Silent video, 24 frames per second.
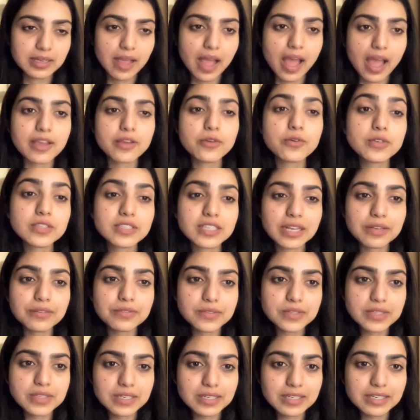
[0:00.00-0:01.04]
I could
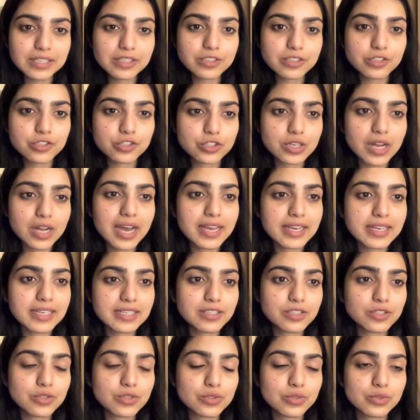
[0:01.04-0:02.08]
definitely try
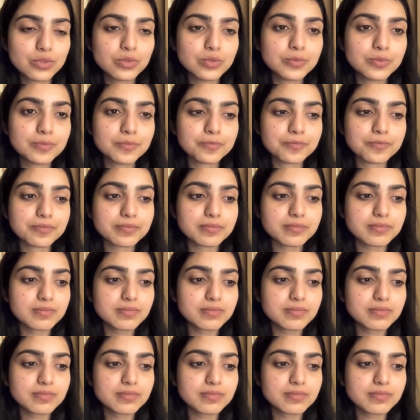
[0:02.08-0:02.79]
to